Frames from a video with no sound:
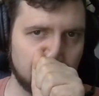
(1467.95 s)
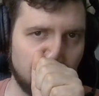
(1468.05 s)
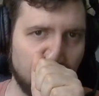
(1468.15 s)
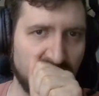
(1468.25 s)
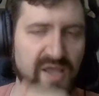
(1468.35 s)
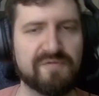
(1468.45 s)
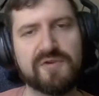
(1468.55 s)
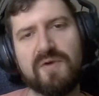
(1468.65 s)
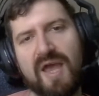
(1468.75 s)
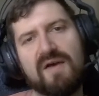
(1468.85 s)
If
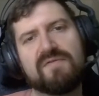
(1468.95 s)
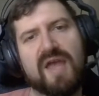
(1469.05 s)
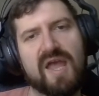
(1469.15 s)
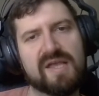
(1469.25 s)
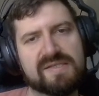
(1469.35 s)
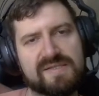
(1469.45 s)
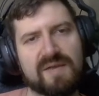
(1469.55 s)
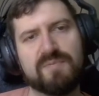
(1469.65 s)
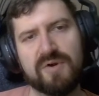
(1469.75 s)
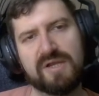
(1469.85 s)
you have a
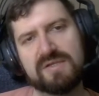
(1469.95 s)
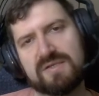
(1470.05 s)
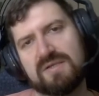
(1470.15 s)
separate